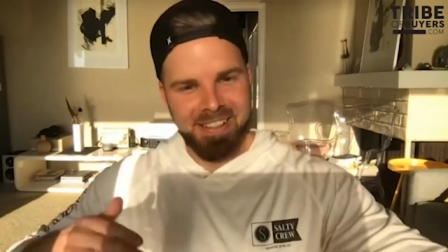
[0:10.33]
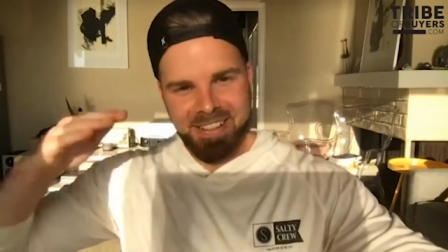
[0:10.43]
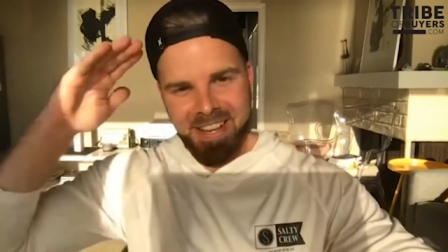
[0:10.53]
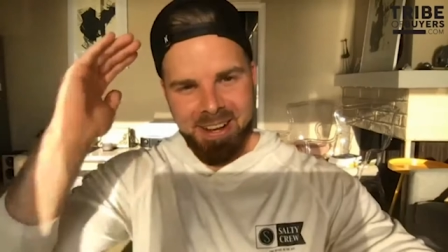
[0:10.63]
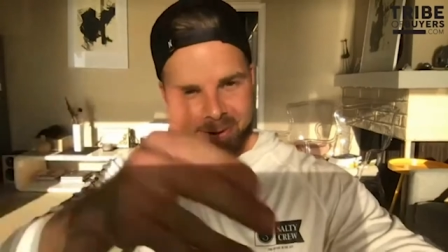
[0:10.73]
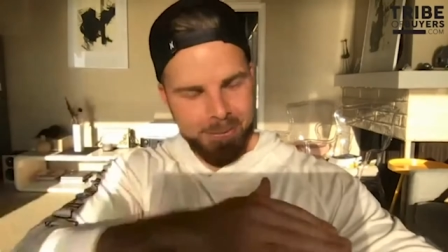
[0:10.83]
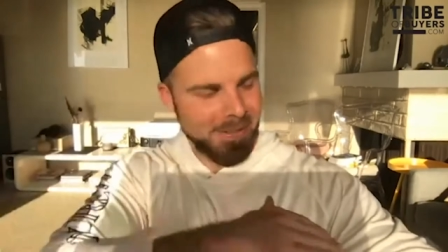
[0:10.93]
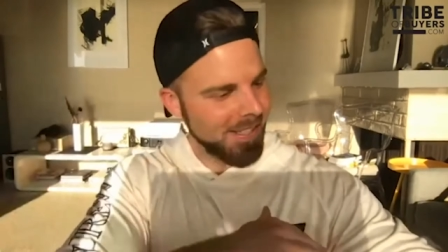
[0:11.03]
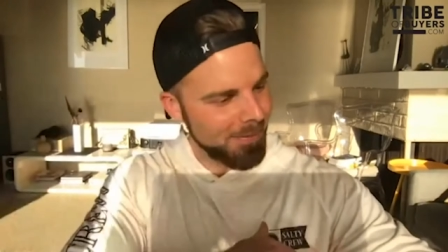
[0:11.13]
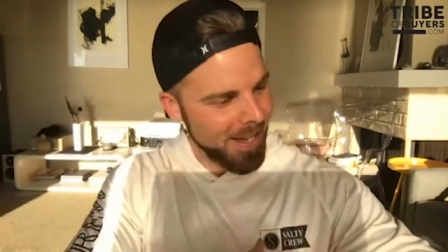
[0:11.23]
Yo,
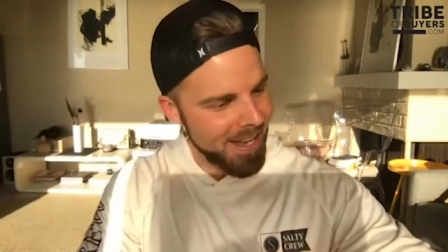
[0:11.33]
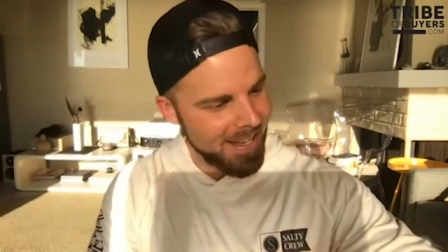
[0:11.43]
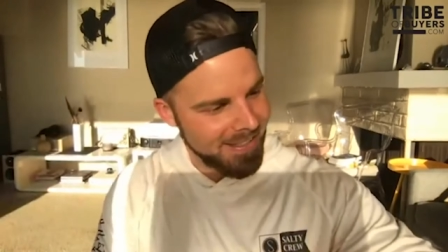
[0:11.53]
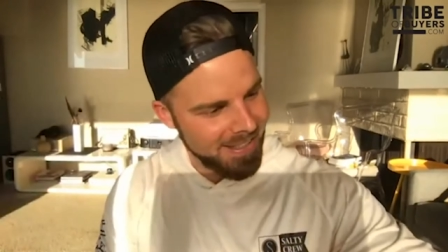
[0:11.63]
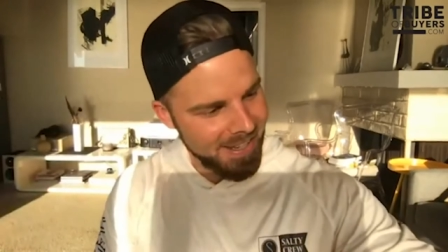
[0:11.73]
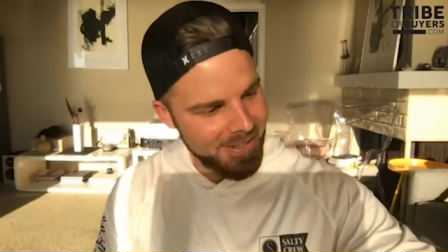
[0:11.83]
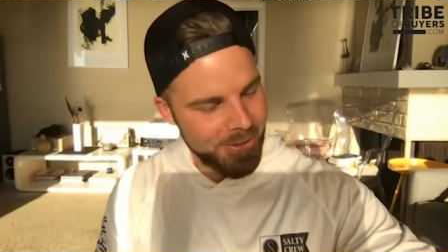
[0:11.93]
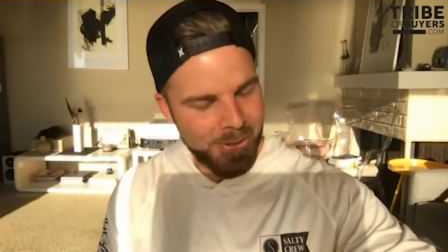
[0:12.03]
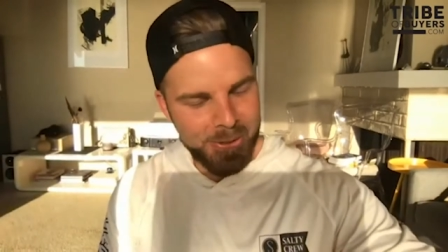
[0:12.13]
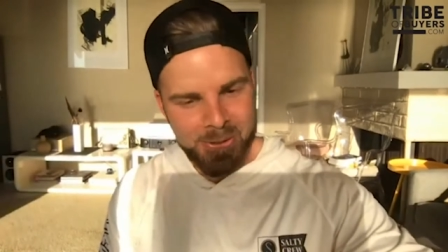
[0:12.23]
what's up, guys?
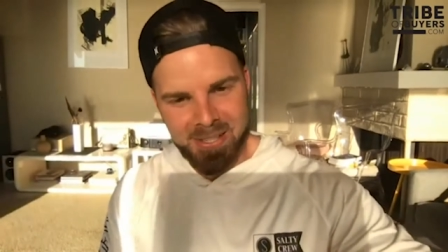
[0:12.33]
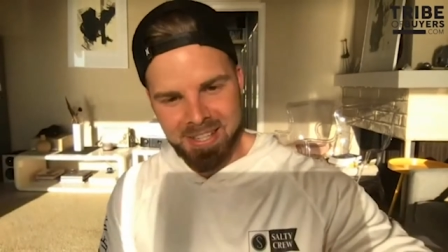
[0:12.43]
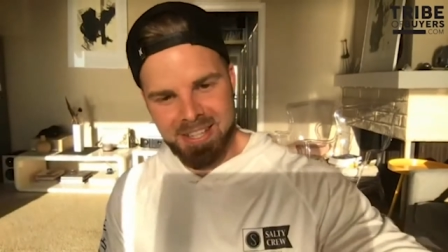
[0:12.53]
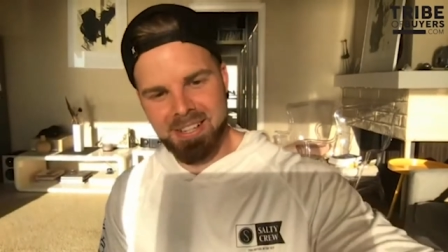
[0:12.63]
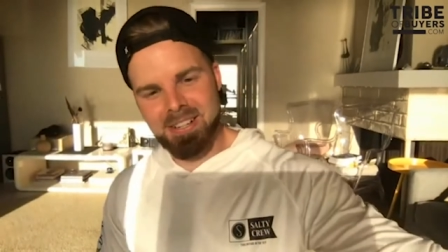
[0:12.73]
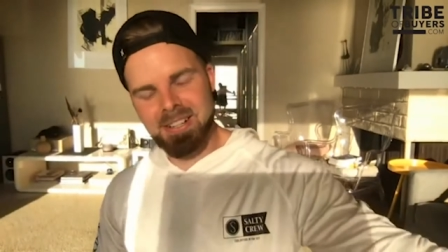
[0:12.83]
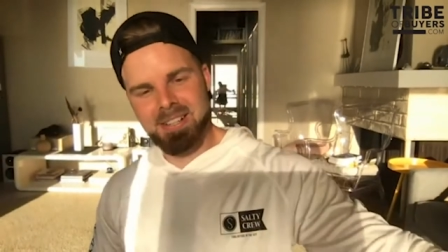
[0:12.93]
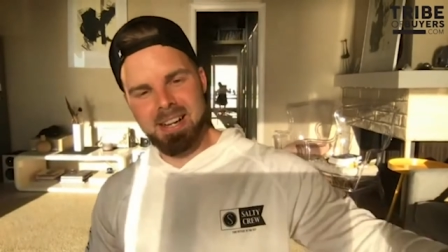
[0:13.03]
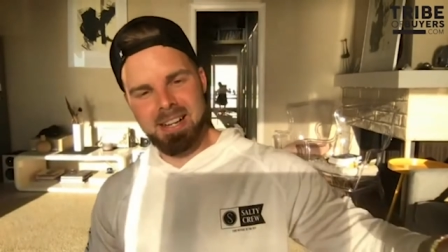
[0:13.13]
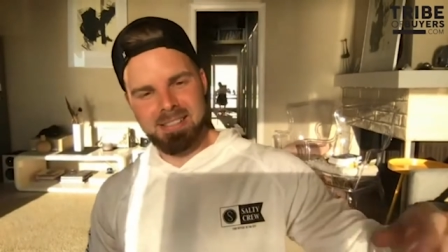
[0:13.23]
Andrew Kroeze here,
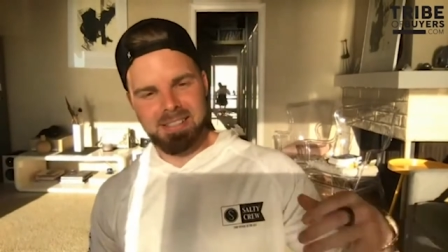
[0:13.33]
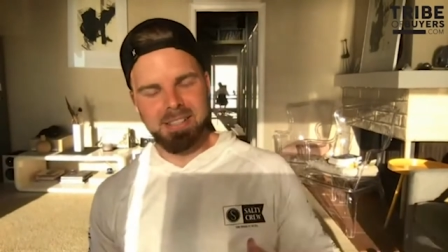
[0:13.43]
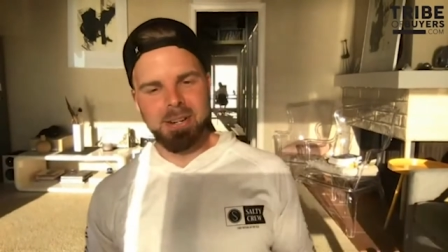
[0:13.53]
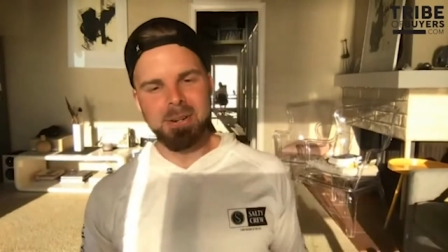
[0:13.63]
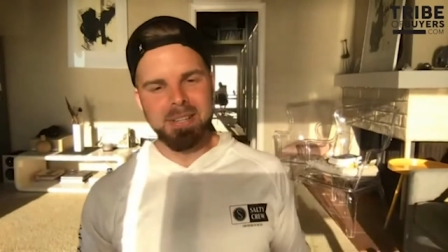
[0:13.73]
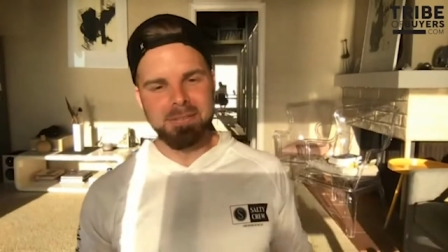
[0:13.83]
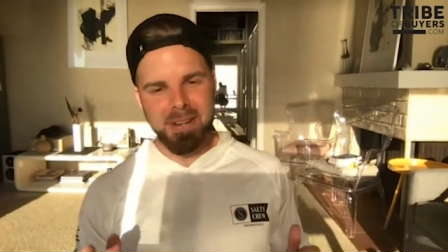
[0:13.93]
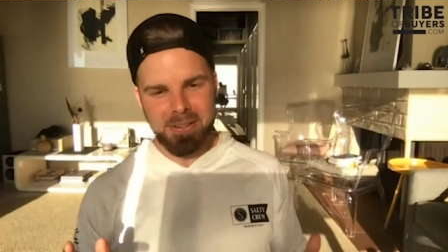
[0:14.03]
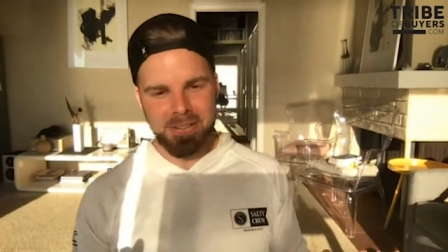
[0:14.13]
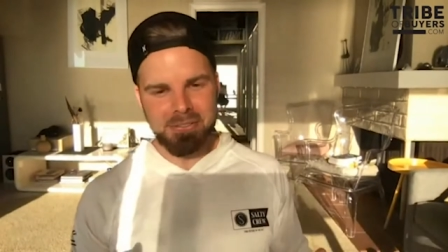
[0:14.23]
uh, CEO and
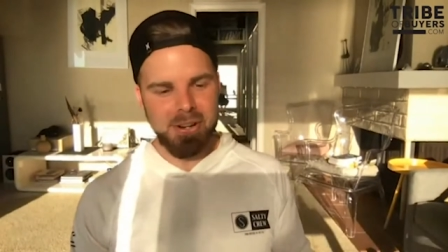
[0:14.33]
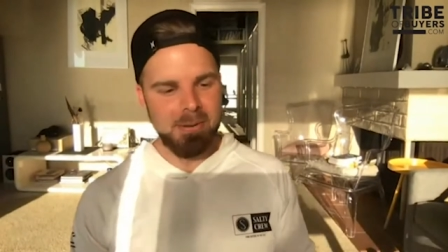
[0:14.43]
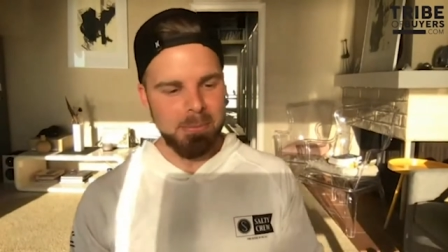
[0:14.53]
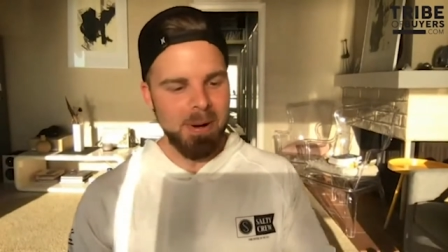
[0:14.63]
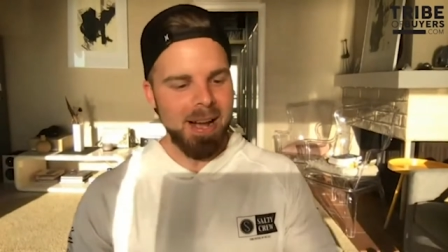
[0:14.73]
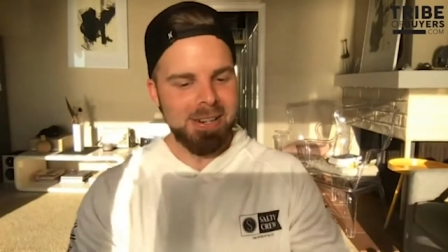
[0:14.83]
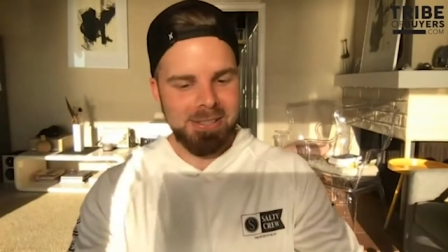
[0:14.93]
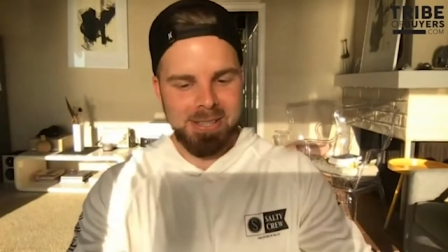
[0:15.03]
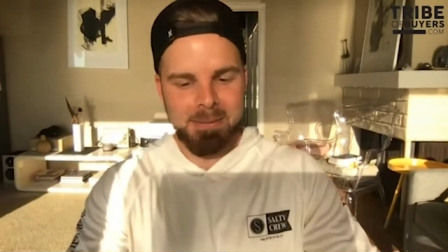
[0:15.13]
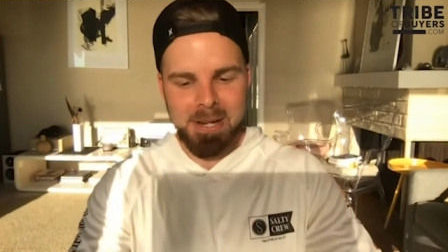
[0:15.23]
founder of Tribe of
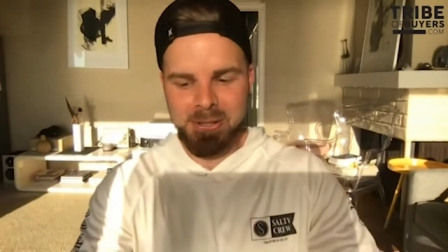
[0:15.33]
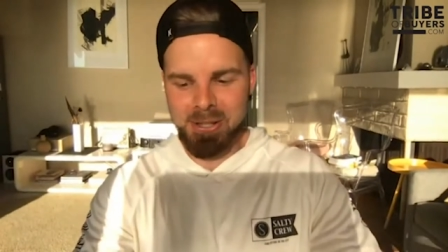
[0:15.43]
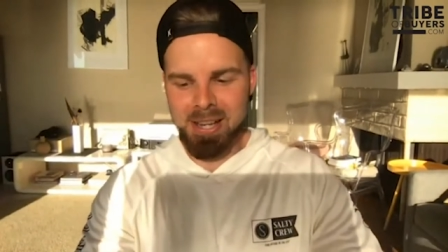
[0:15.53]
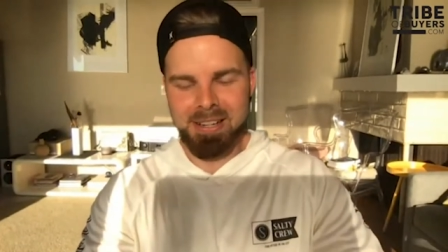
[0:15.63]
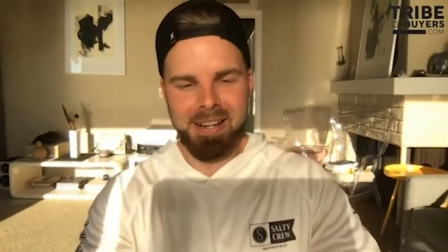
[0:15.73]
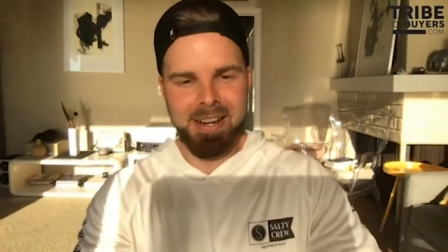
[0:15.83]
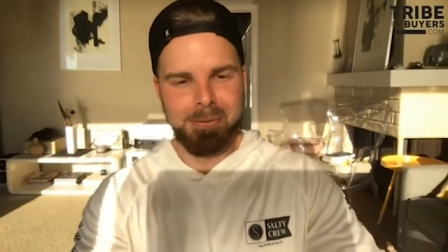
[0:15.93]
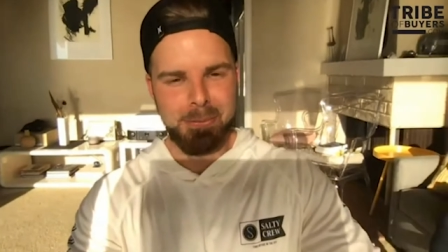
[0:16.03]
Buyers, and I'm actually hanging out with